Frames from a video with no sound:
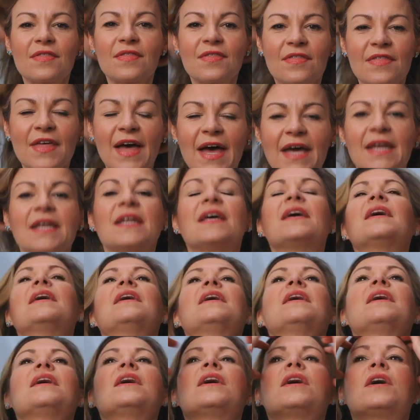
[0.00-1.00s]
that
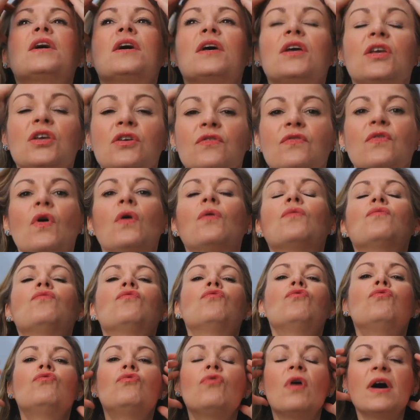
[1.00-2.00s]
you've
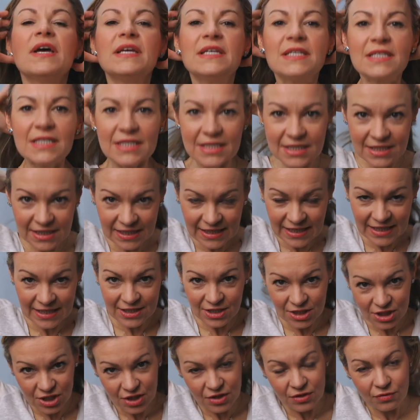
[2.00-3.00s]
gone right
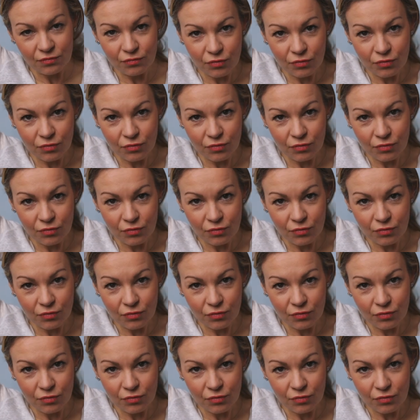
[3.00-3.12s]
into the